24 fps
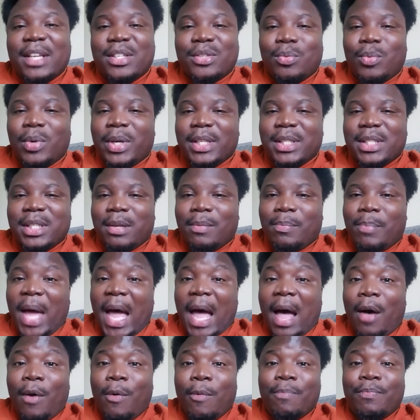what it's
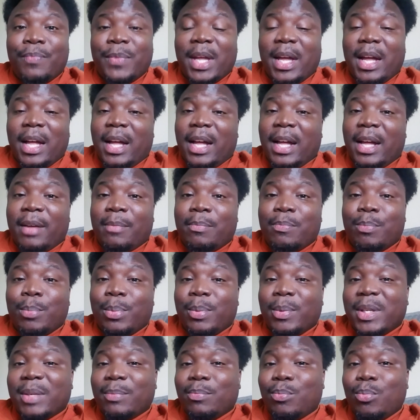about.
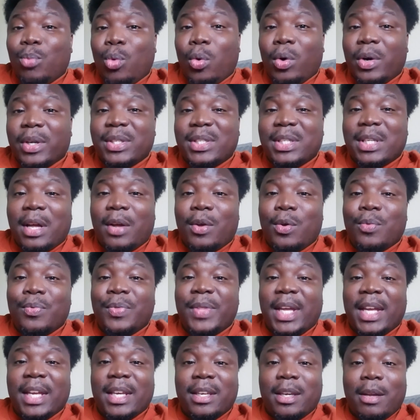But more so
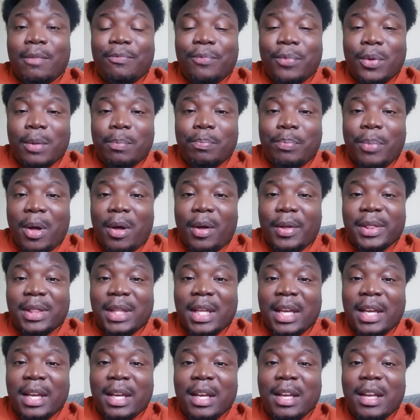than the football
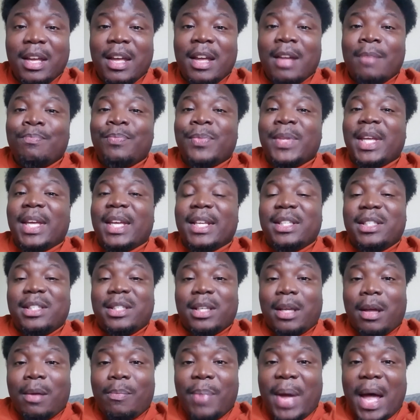thing, it's
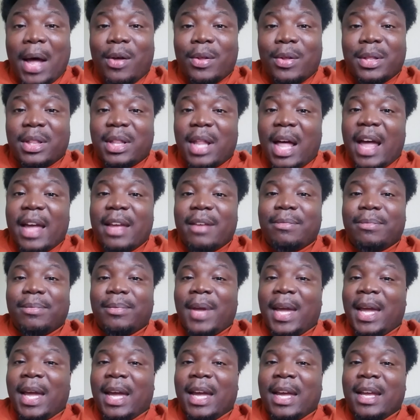about life
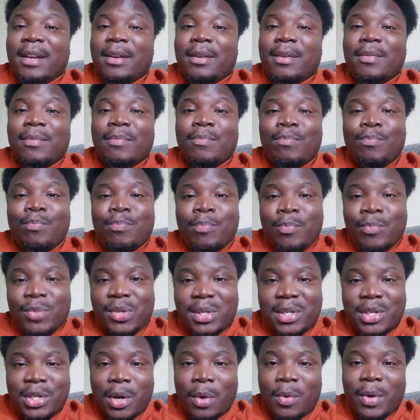and
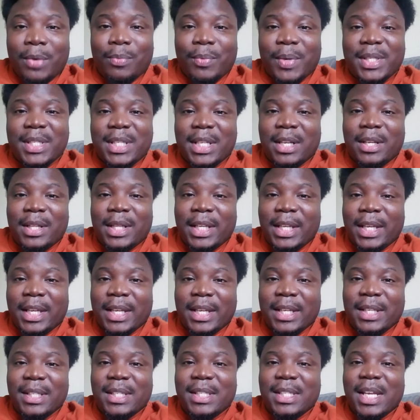showing
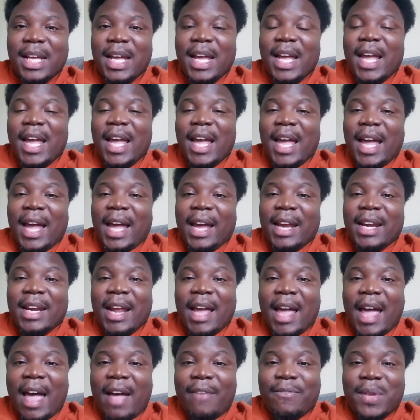resilience and
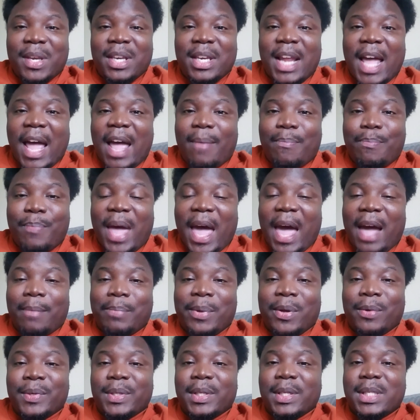having that
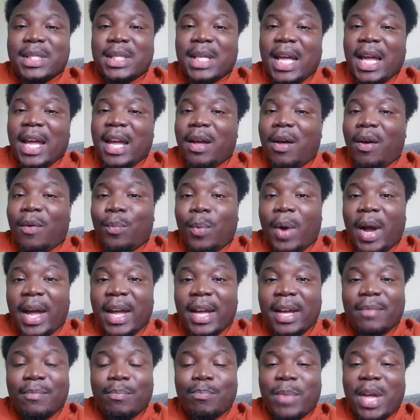backbone to say, all
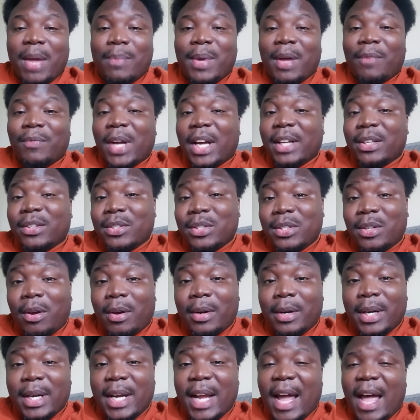right, maybe I'm not the
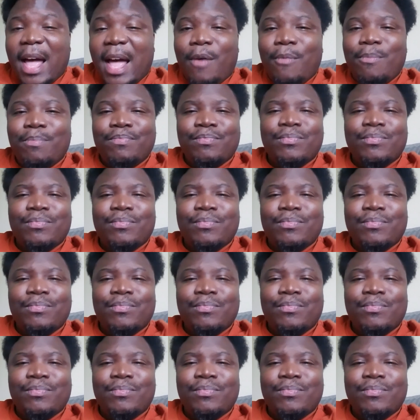starter now,